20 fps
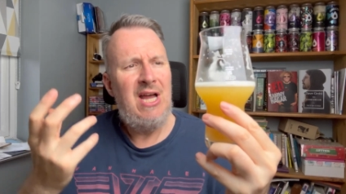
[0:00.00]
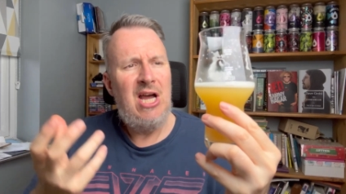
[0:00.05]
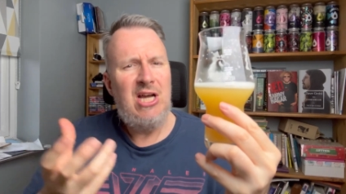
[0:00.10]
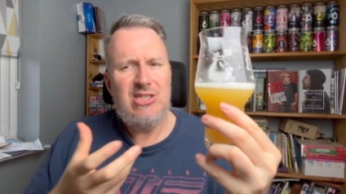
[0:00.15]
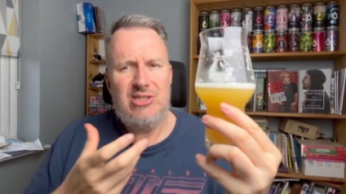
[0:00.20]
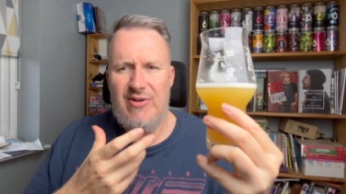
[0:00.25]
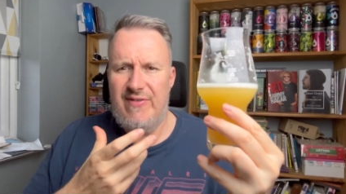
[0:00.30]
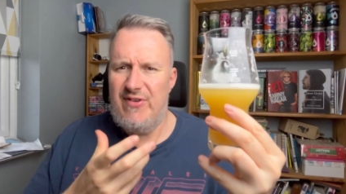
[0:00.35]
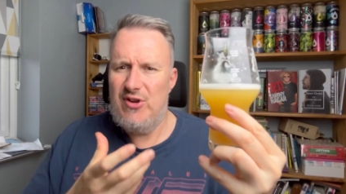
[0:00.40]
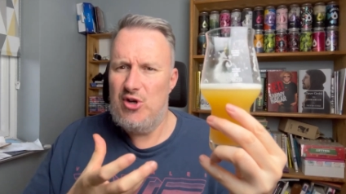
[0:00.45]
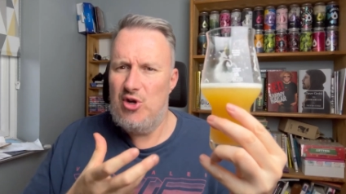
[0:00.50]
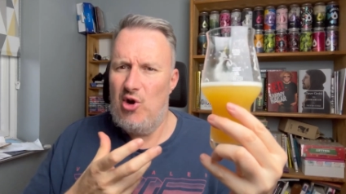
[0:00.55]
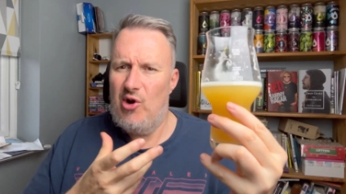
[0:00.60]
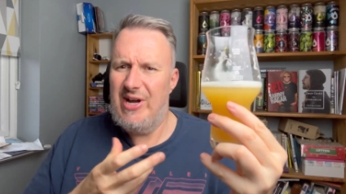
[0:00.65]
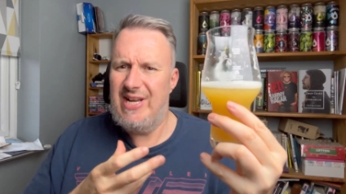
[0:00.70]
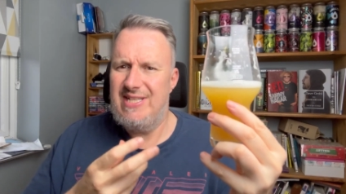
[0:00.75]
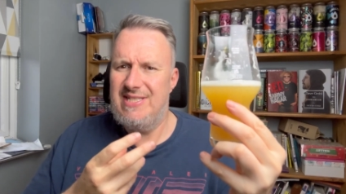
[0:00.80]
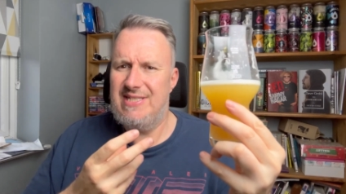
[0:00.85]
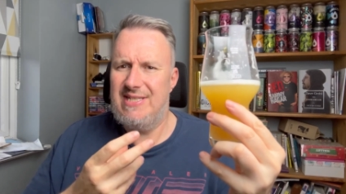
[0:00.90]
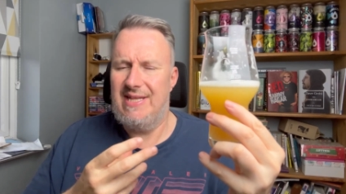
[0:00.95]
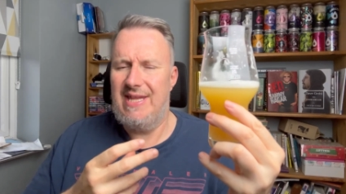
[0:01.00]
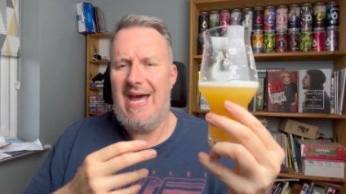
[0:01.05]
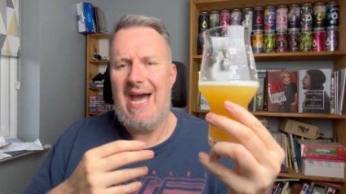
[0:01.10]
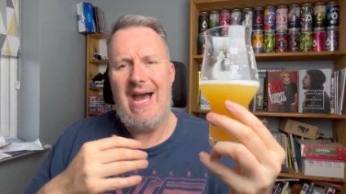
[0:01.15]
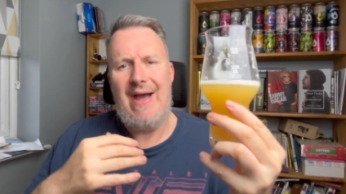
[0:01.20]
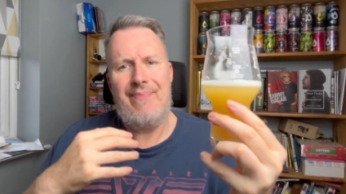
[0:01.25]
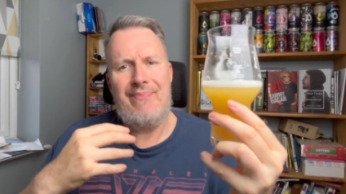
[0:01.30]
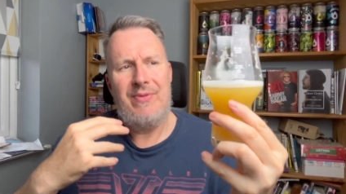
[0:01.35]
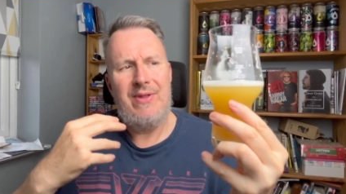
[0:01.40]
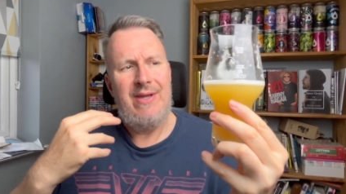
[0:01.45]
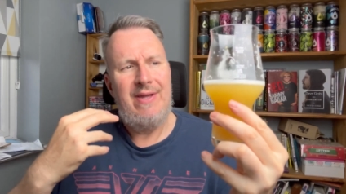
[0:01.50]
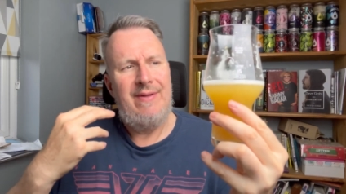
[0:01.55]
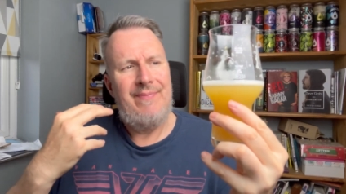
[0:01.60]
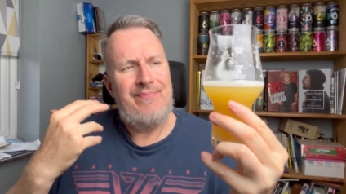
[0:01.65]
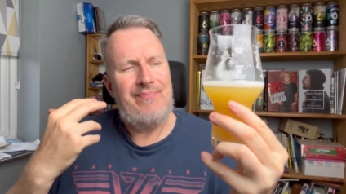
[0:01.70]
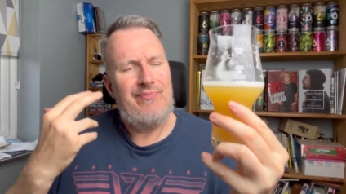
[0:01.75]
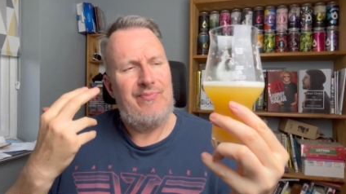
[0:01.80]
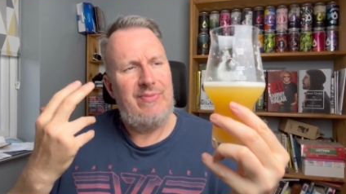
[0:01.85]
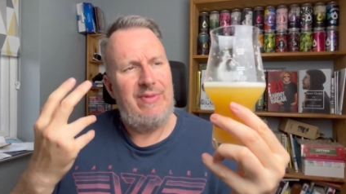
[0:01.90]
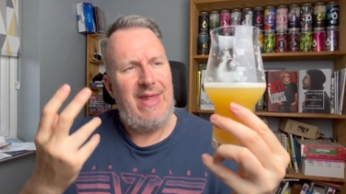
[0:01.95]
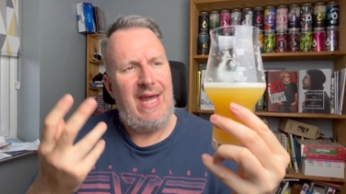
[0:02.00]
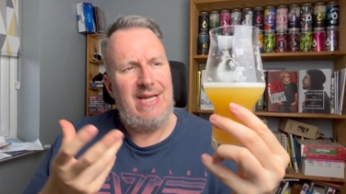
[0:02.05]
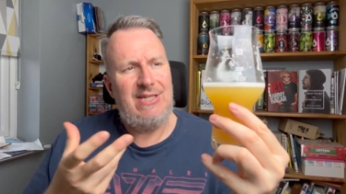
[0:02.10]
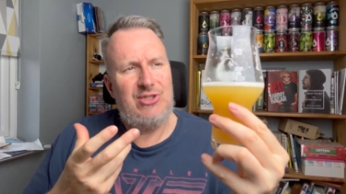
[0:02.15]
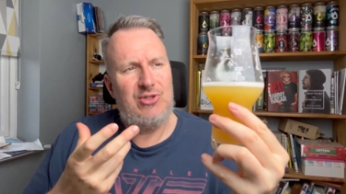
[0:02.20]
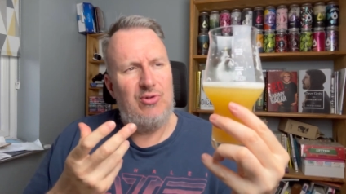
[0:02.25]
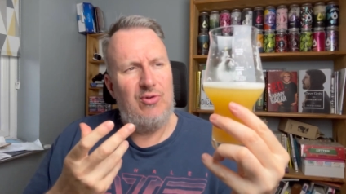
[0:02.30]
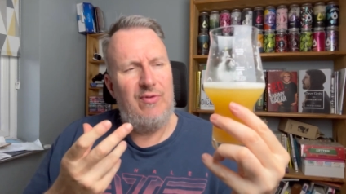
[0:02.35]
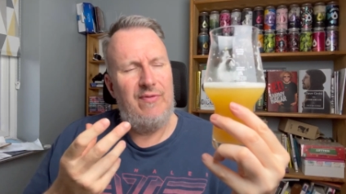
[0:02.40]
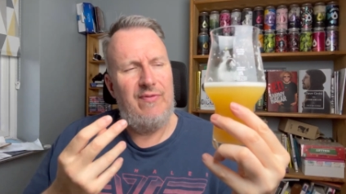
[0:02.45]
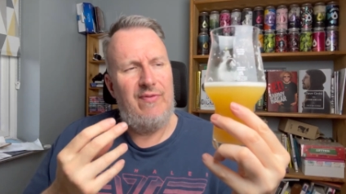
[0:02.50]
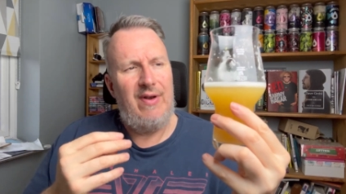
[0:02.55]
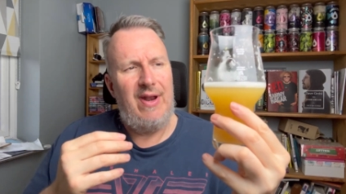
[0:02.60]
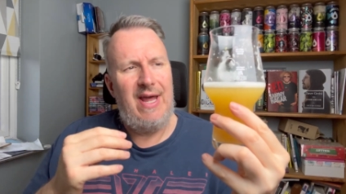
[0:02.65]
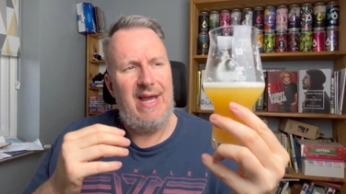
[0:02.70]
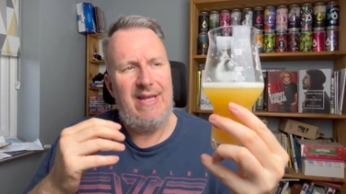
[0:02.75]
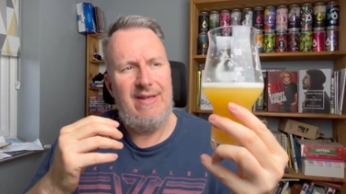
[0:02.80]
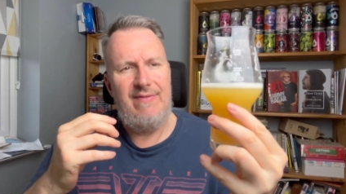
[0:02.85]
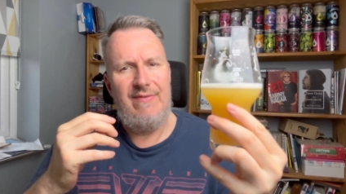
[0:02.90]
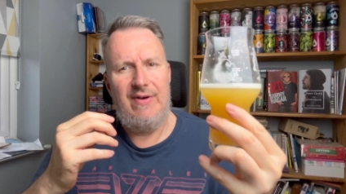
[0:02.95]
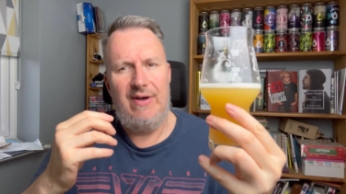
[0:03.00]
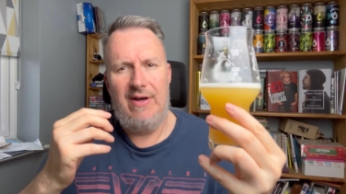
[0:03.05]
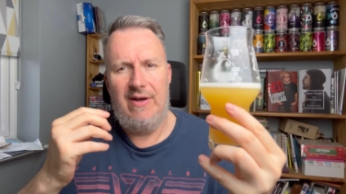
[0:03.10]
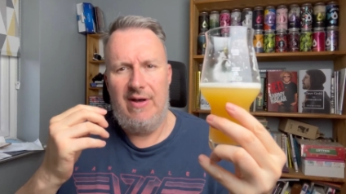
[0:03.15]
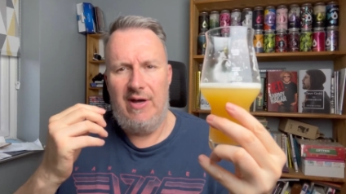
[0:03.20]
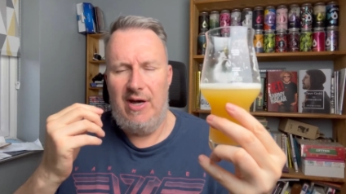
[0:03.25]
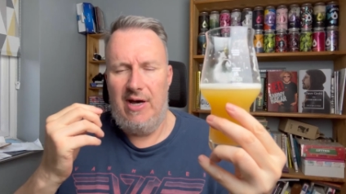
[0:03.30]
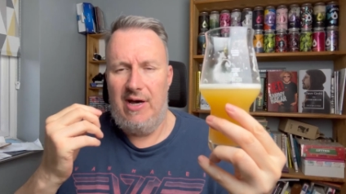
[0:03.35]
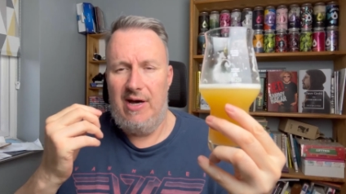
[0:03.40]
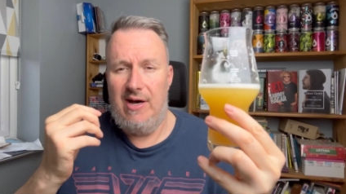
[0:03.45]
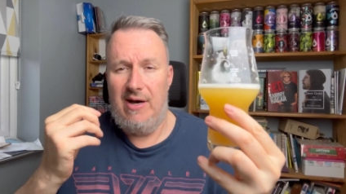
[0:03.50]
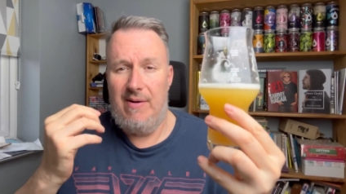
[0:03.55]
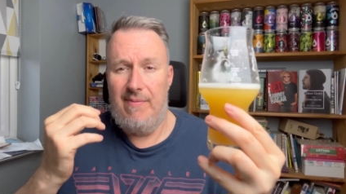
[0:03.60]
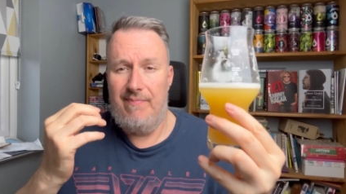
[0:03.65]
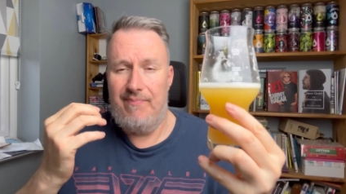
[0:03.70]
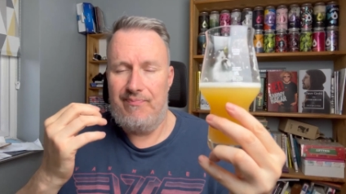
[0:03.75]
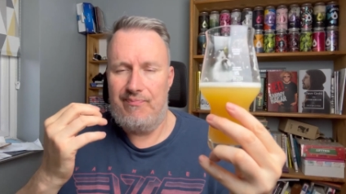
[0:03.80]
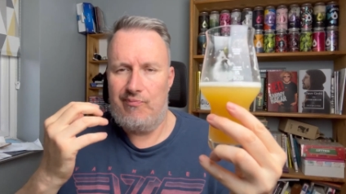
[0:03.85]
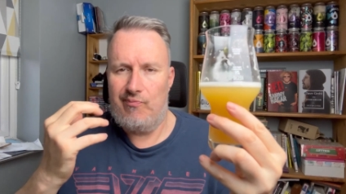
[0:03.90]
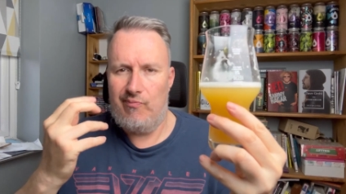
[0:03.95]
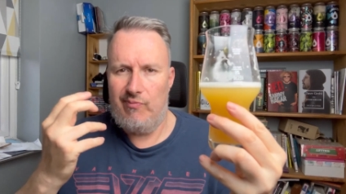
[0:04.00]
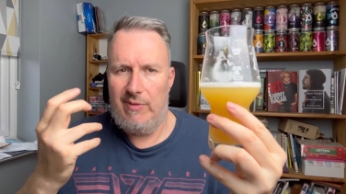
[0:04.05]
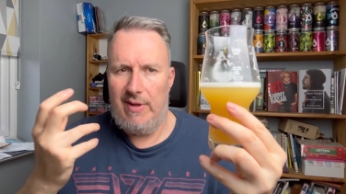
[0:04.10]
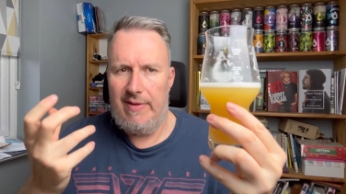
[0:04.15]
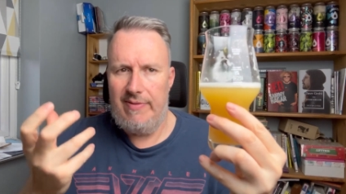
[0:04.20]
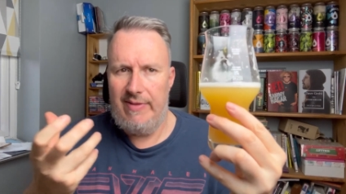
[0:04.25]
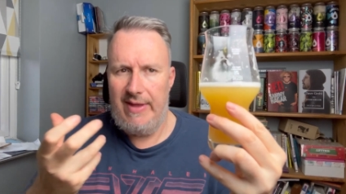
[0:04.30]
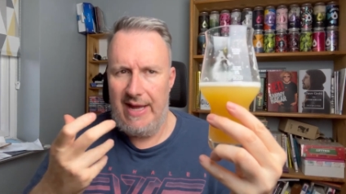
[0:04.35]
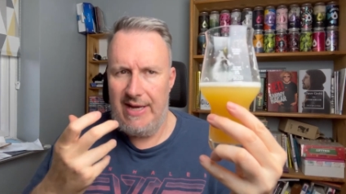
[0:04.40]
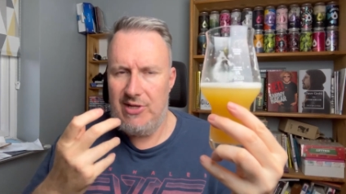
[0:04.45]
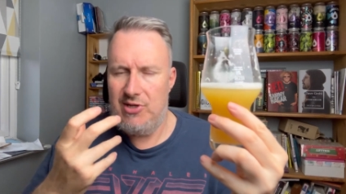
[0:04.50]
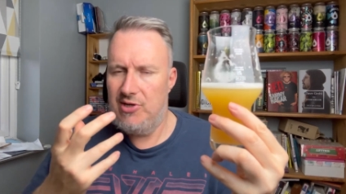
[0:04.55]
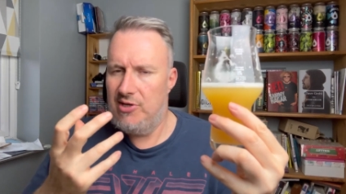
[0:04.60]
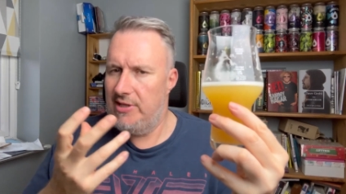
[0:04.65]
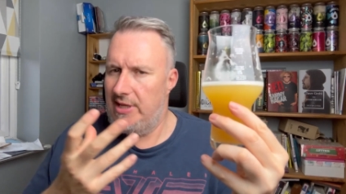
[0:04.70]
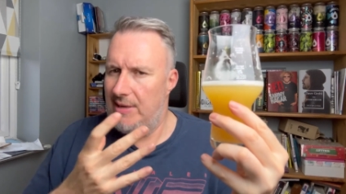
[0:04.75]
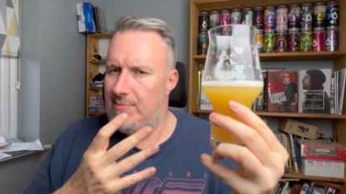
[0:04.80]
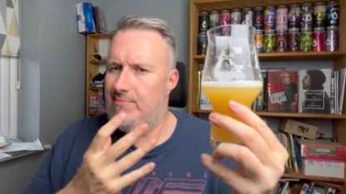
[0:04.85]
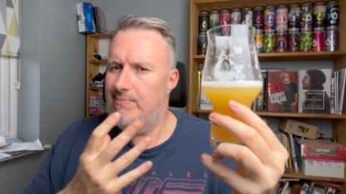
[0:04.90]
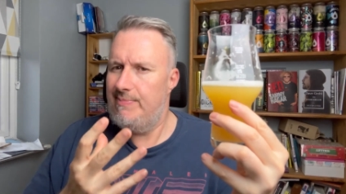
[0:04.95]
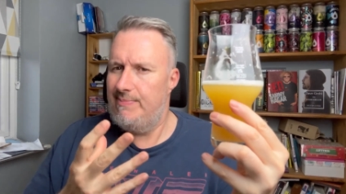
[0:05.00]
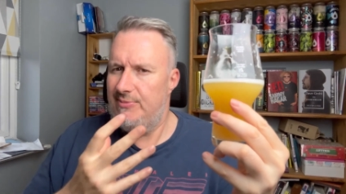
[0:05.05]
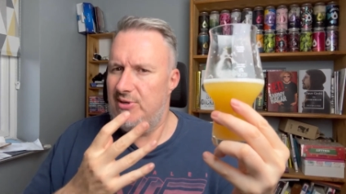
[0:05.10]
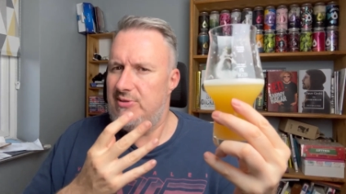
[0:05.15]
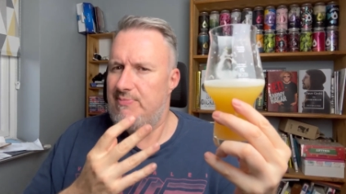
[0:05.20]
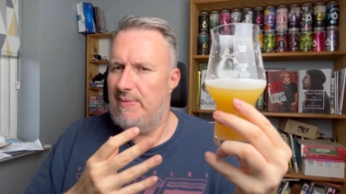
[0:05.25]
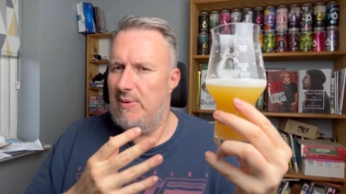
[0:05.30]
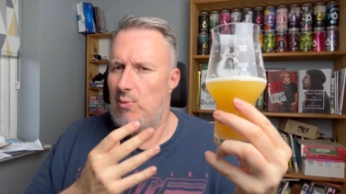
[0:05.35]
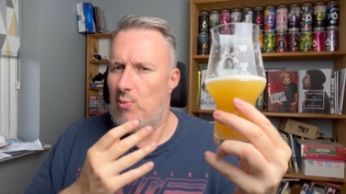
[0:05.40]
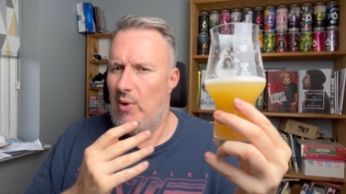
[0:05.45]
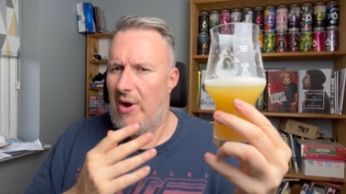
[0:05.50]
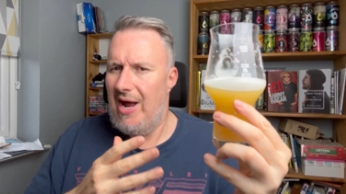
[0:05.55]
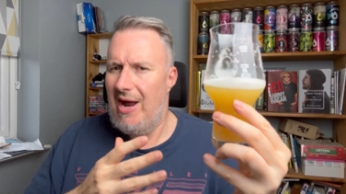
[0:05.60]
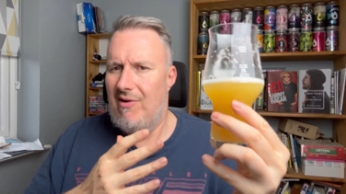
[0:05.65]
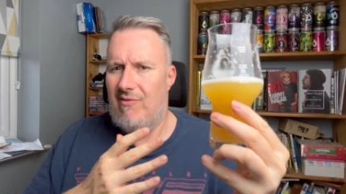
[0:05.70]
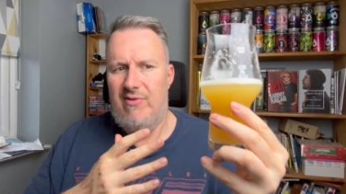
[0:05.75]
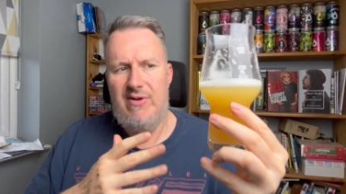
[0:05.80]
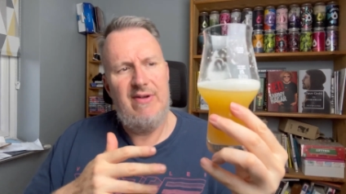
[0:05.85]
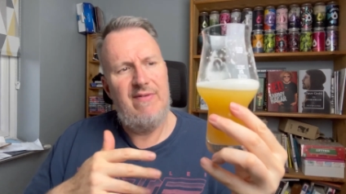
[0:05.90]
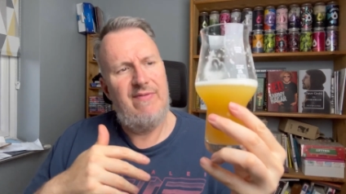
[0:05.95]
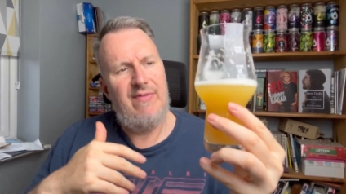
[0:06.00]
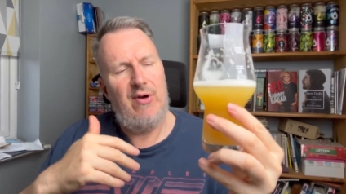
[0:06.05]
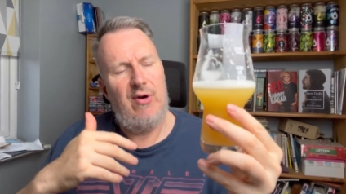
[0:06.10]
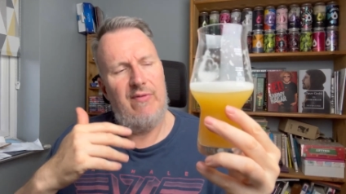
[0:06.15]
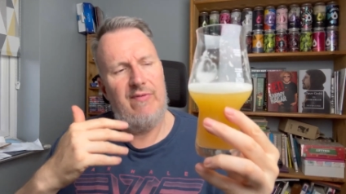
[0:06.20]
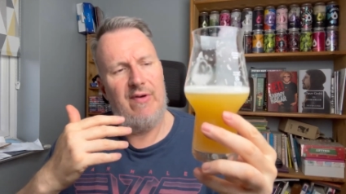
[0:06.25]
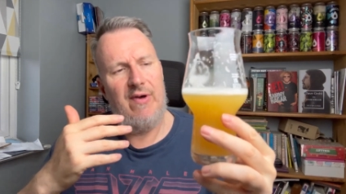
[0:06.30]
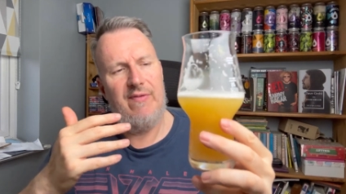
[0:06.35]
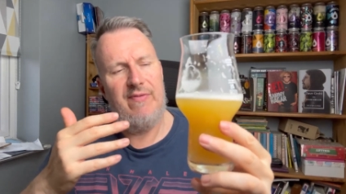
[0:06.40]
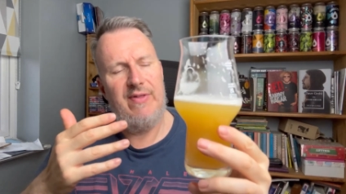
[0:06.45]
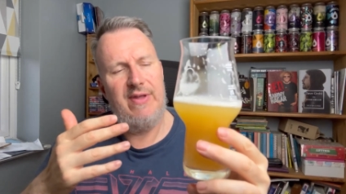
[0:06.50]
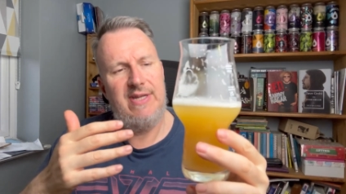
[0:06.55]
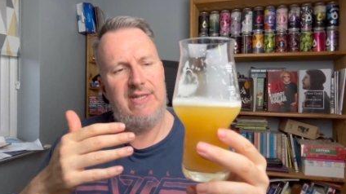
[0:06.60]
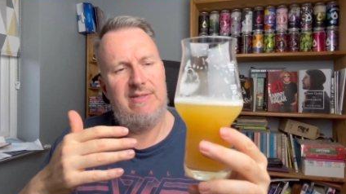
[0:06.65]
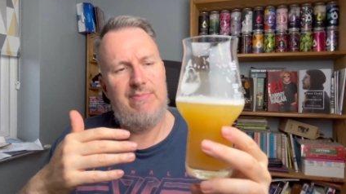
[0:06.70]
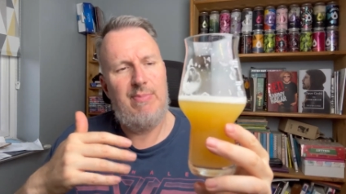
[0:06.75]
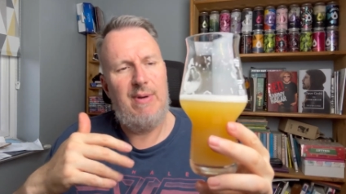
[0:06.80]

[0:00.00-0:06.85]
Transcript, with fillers: So if you're not into that, that sort of flavour, um, then then just be wary of, of, of, this.